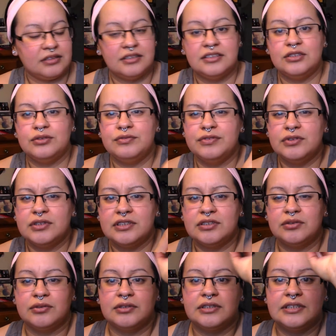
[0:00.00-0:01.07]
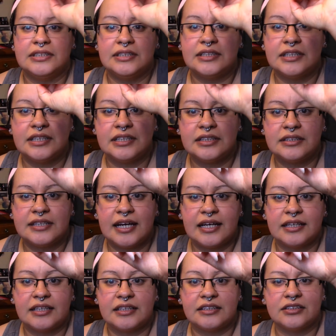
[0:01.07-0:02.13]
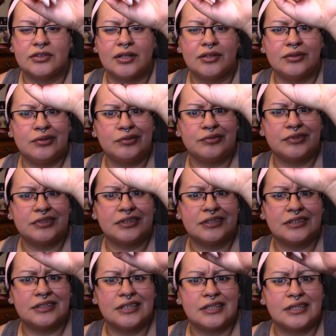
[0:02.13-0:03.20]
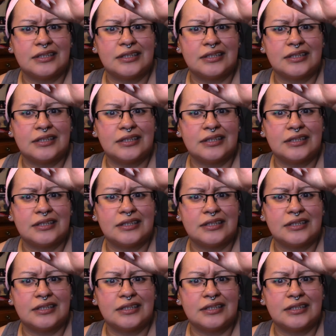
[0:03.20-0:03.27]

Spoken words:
still feels a little sticky, tacky, so I don't know if it's gonna stay like